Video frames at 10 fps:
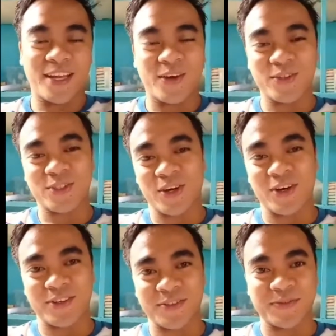Hello,
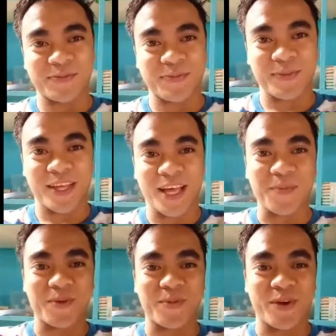Joe.
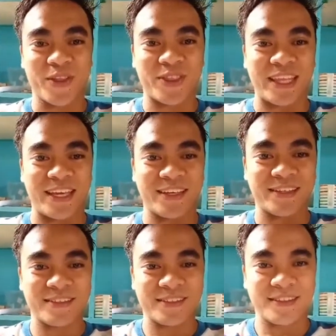Happy
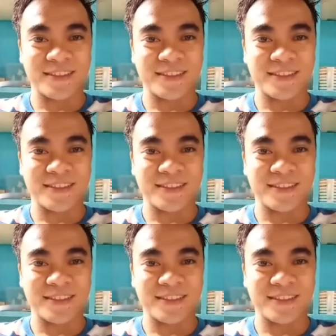birthday.